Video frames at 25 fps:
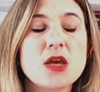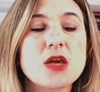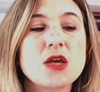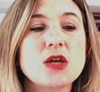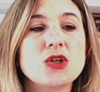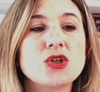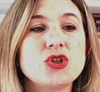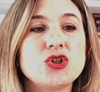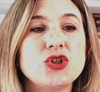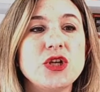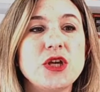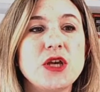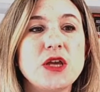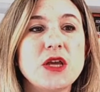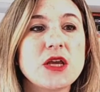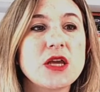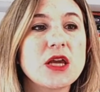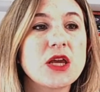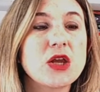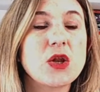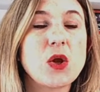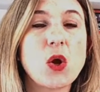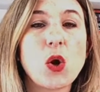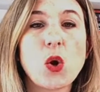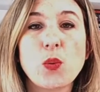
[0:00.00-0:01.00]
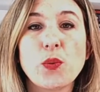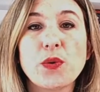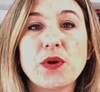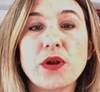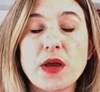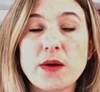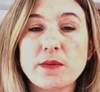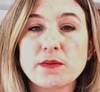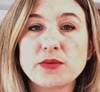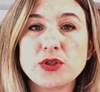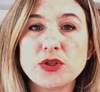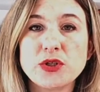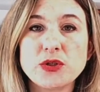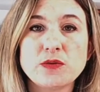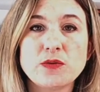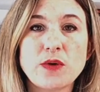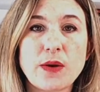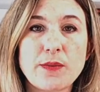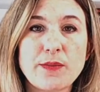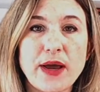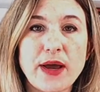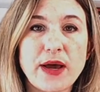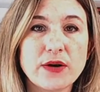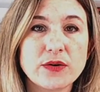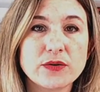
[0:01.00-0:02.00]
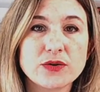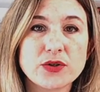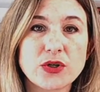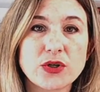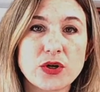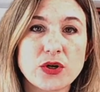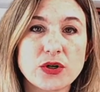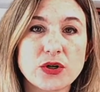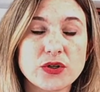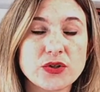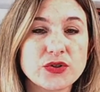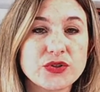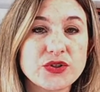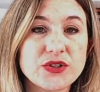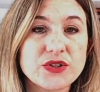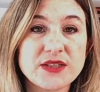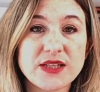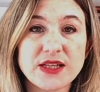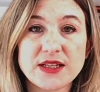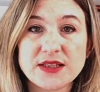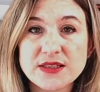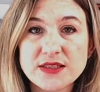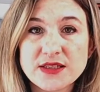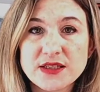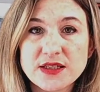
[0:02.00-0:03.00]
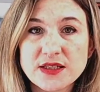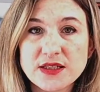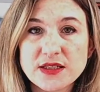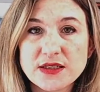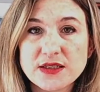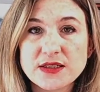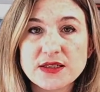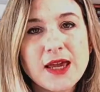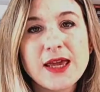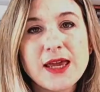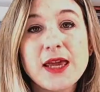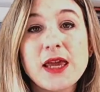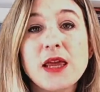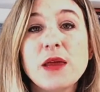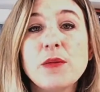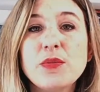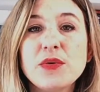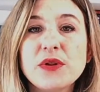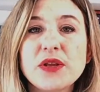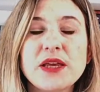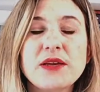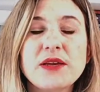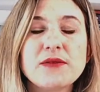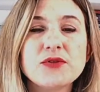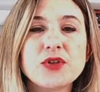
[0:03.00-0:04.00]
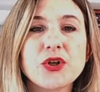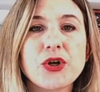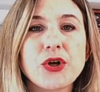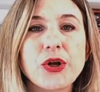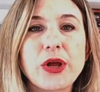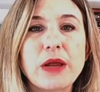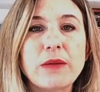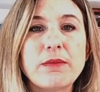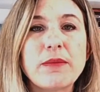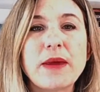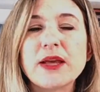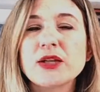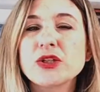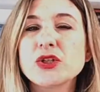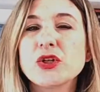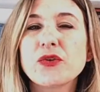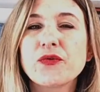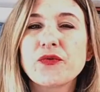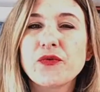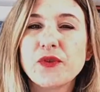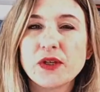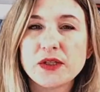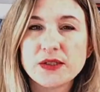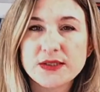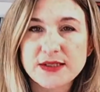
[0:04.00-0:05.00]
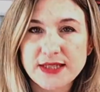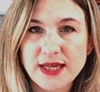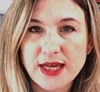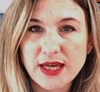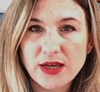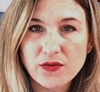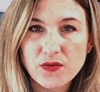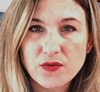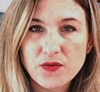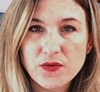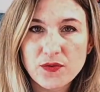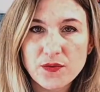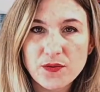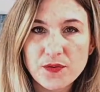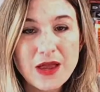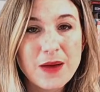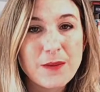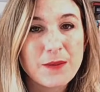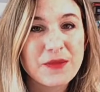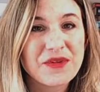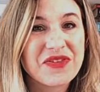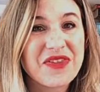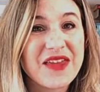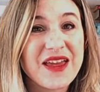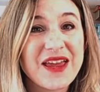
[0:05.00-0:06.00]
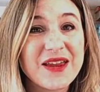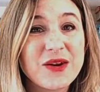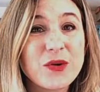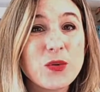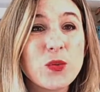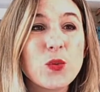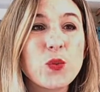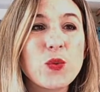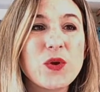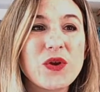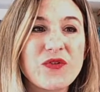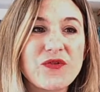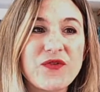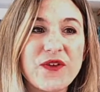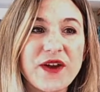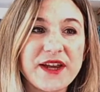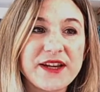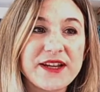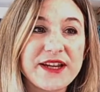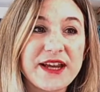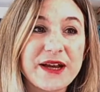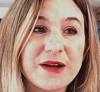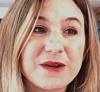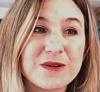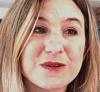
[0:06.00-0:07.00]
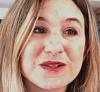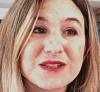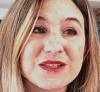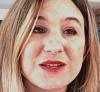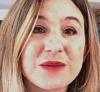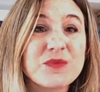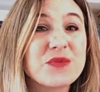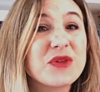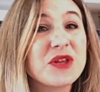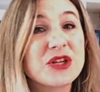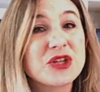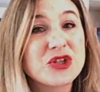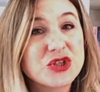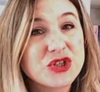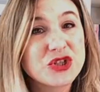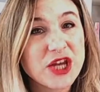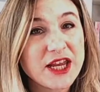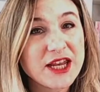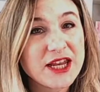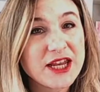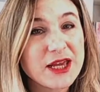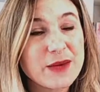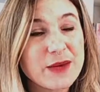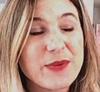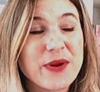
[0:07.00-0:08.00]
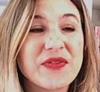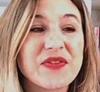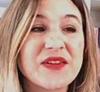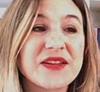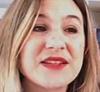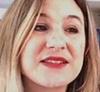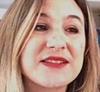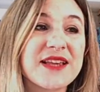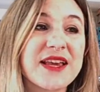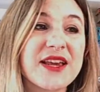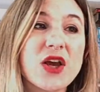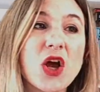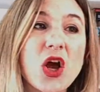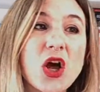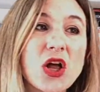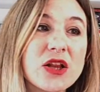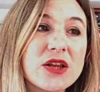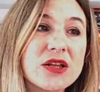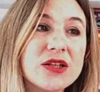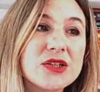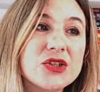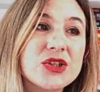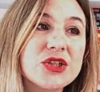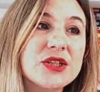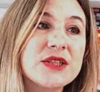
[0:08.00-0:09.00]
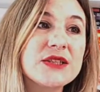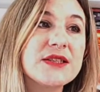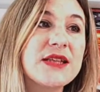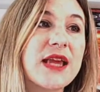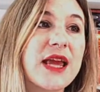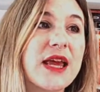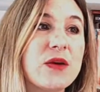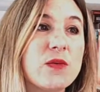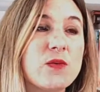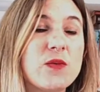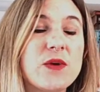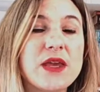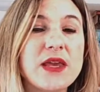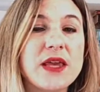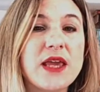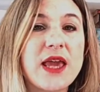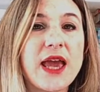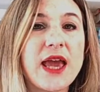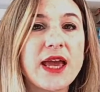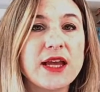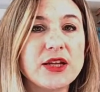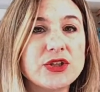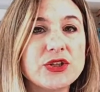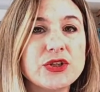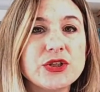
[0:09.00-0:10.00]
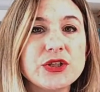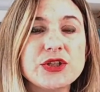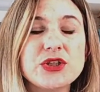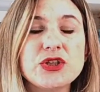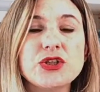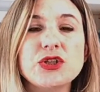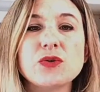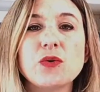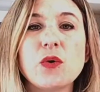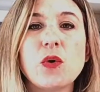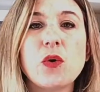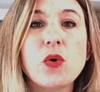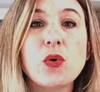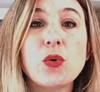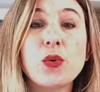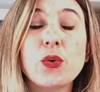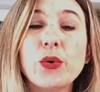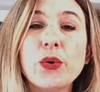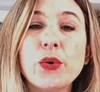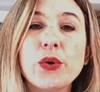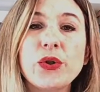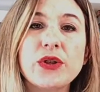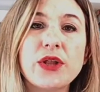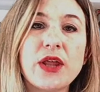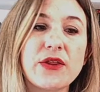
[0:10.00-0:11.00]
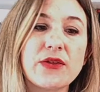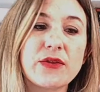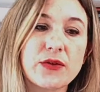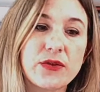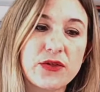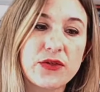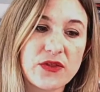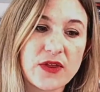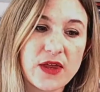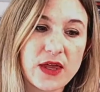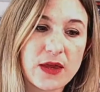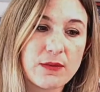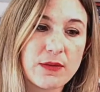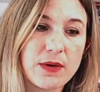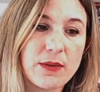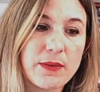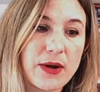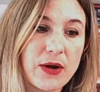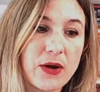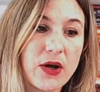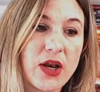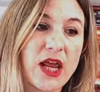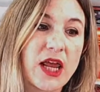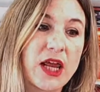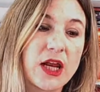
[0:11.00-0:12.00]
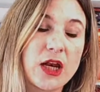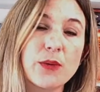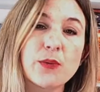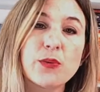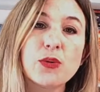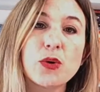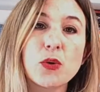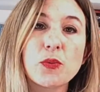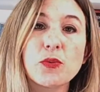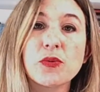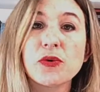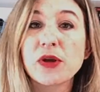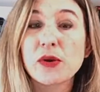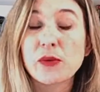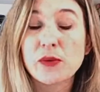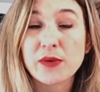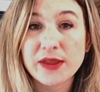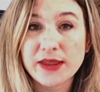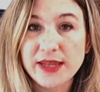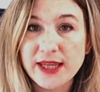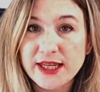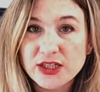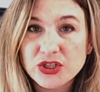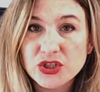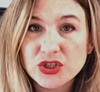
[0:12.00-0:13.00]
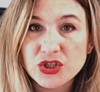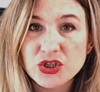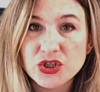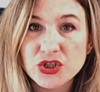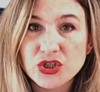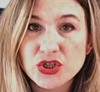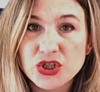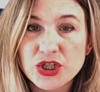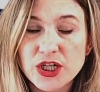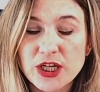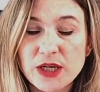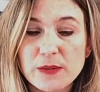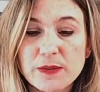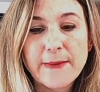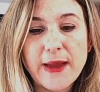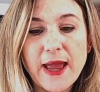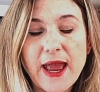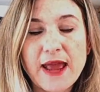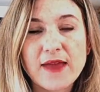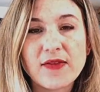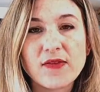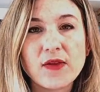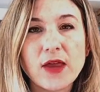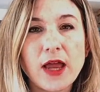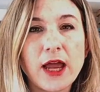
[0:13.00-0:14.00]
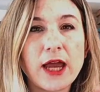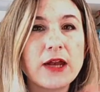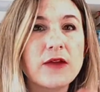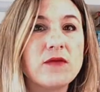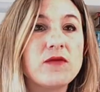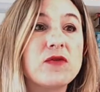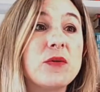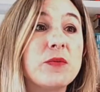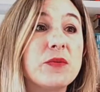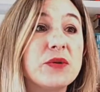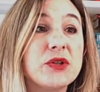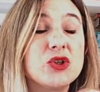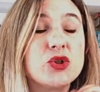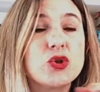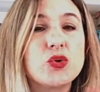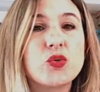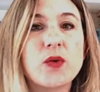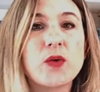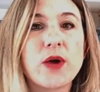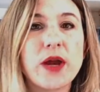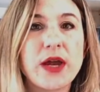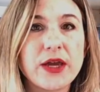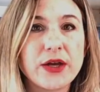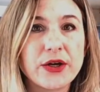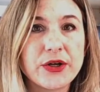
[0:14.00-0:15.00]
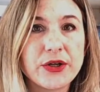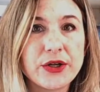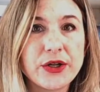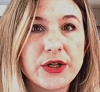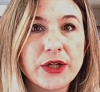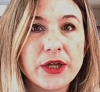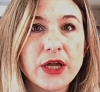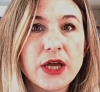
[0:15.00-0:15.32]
she can open up to about her senses. He believes her and makes her feel safe. But then we find out something shady about the psychologist, and we enter into a whole nother theme about inappropriate relationships and kind of the betrayal